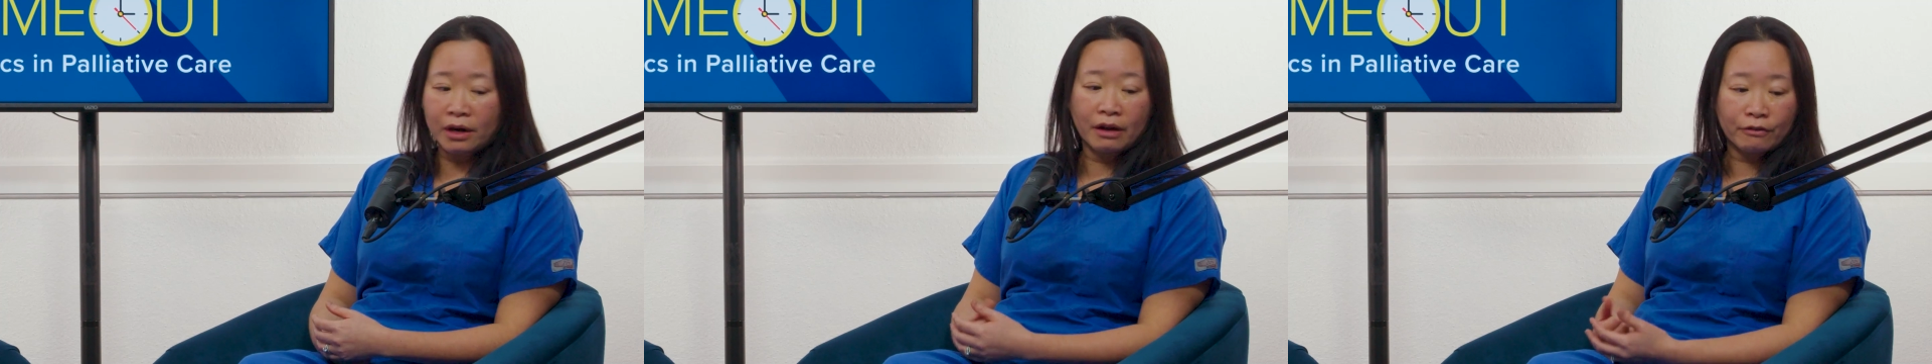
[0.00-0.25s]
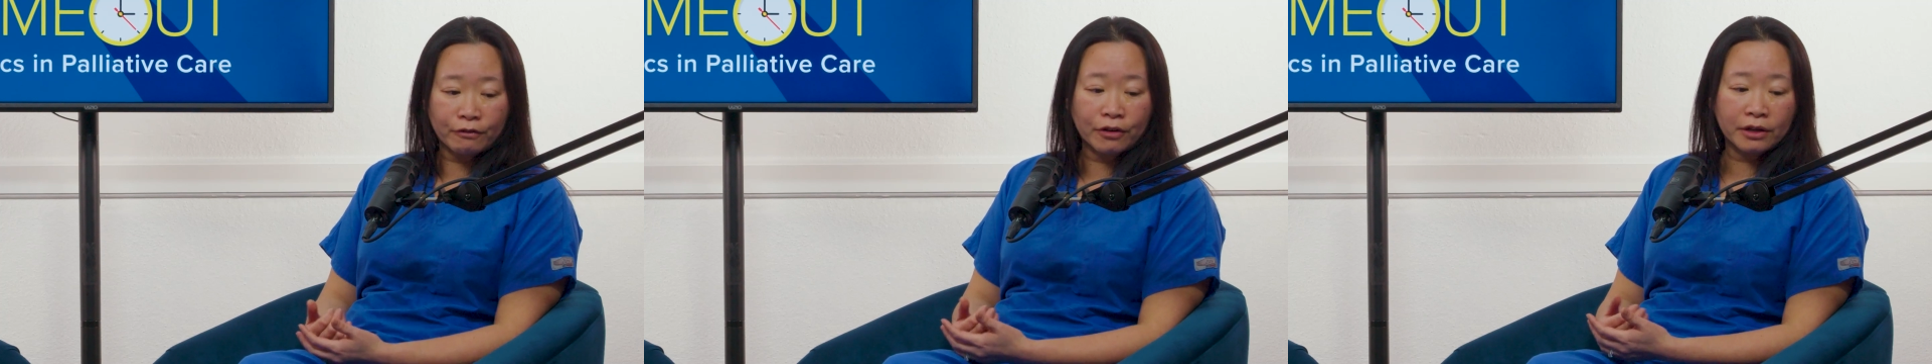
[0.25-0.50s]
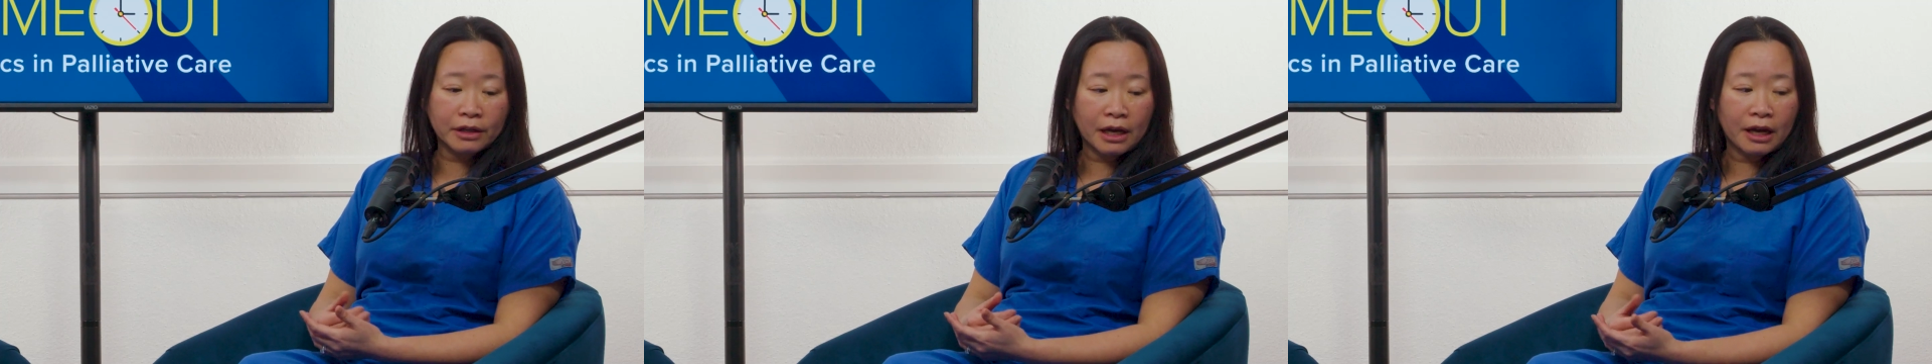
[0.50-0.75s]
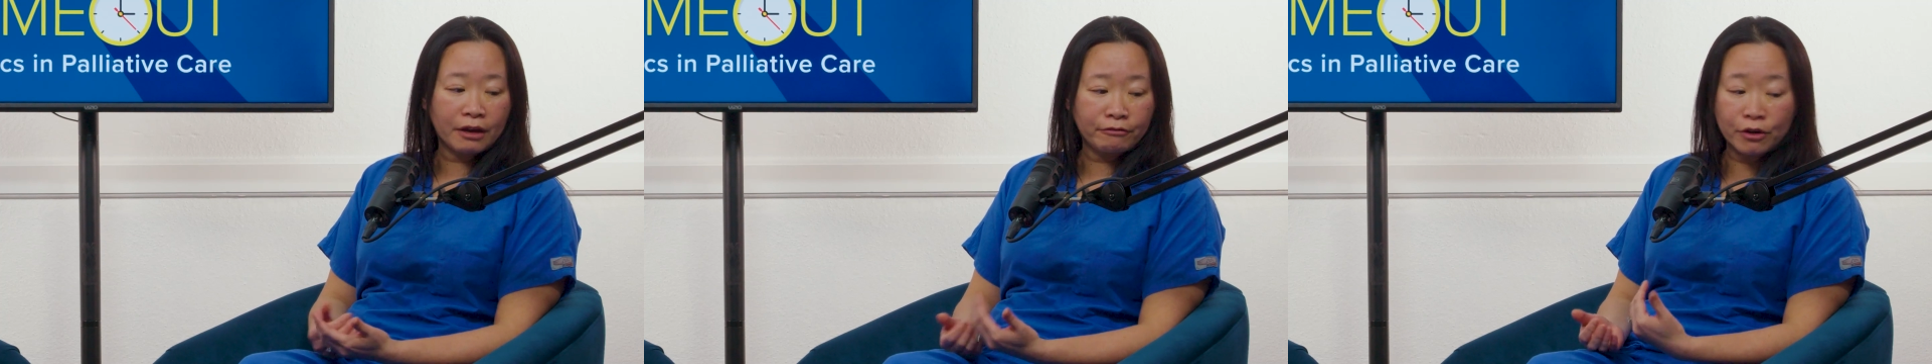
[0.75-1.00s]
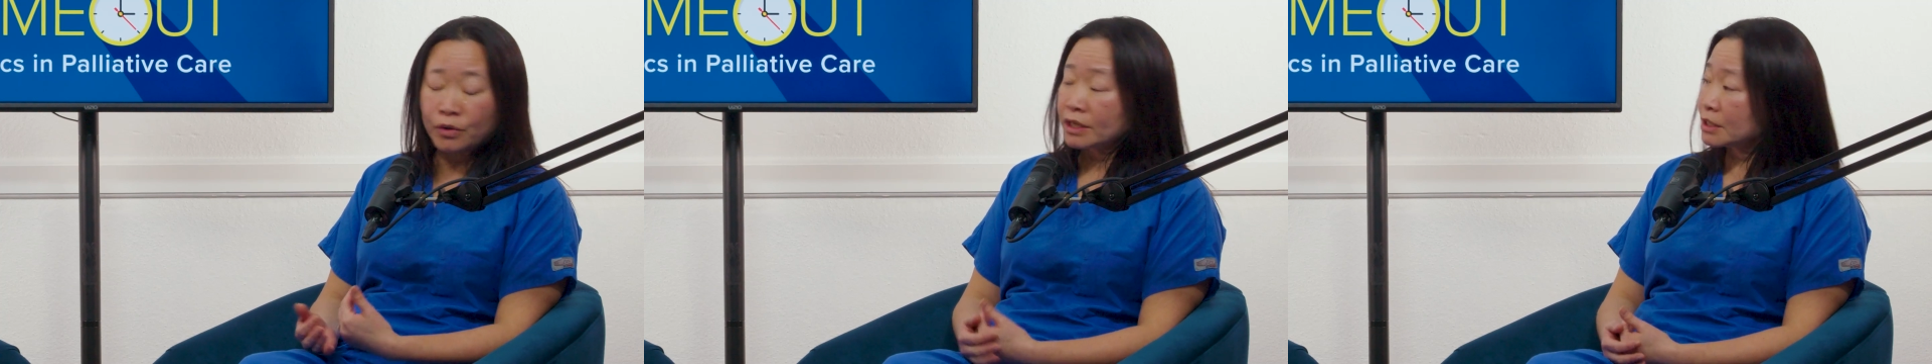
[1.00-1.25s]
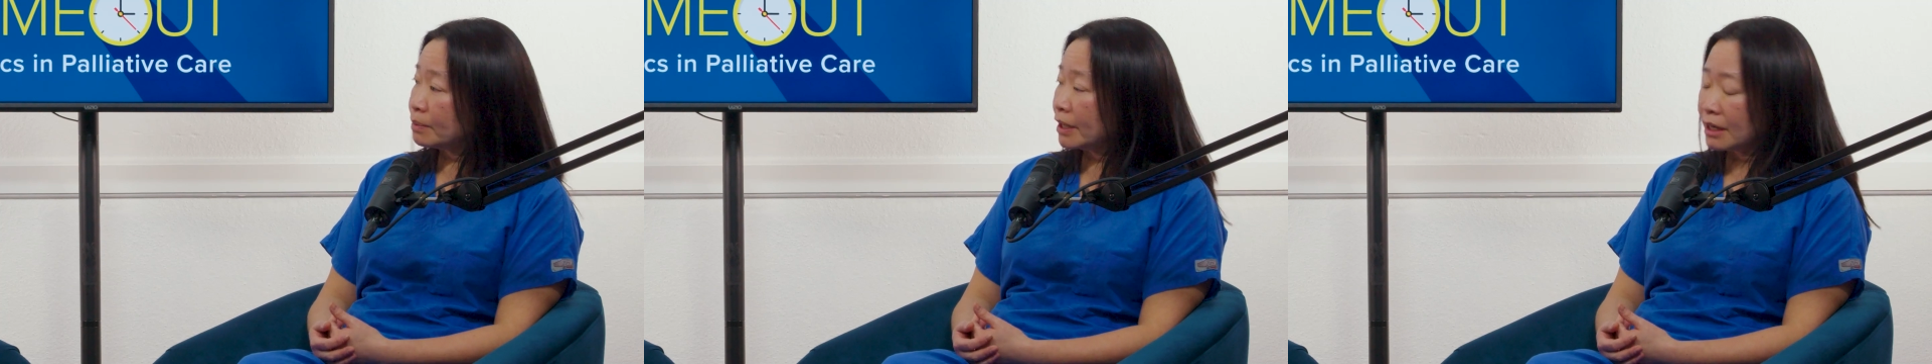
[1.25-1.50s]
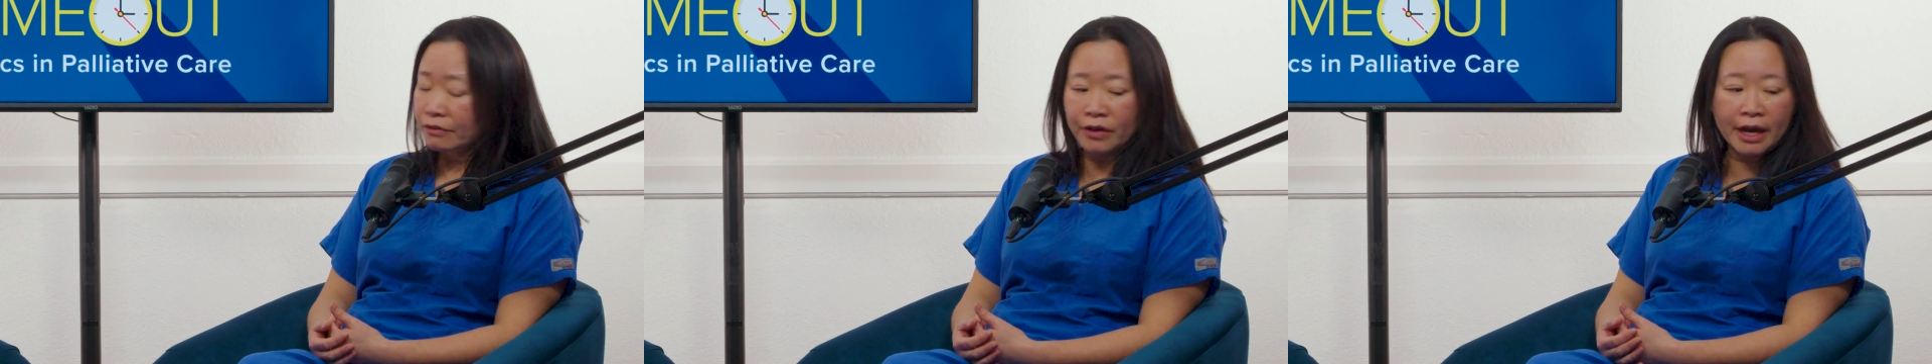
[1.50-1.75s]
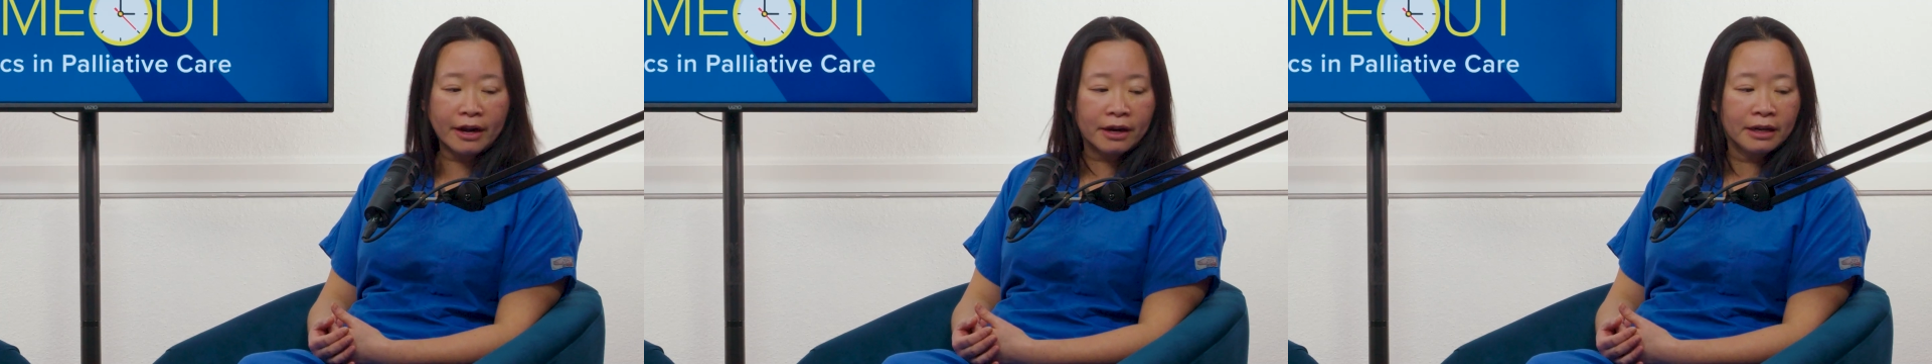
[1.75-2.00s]
comfort-focused plan of
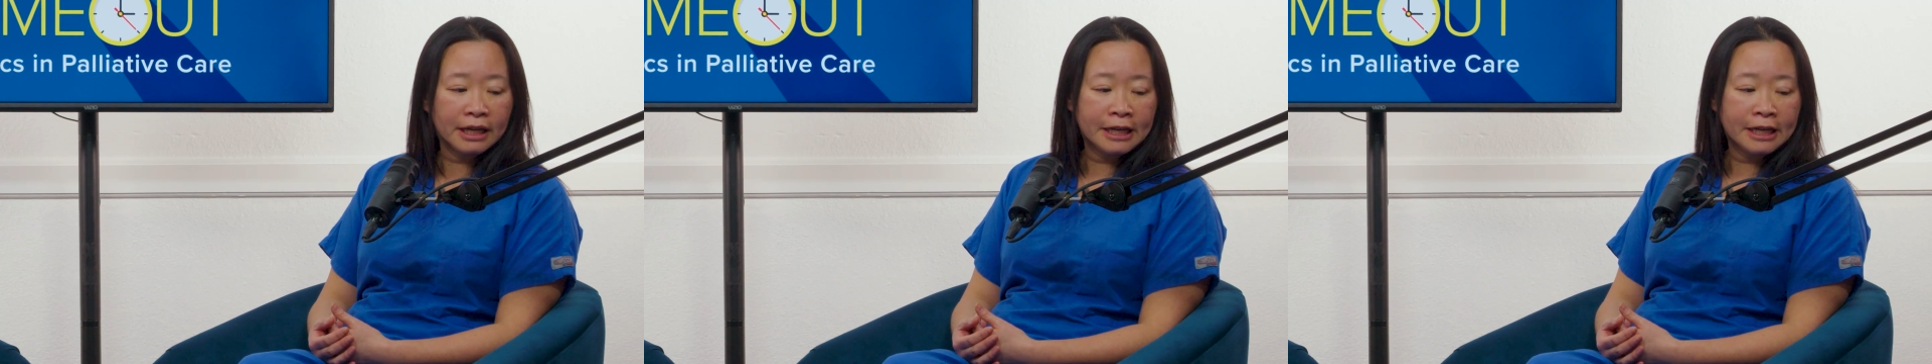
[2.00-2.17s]
care.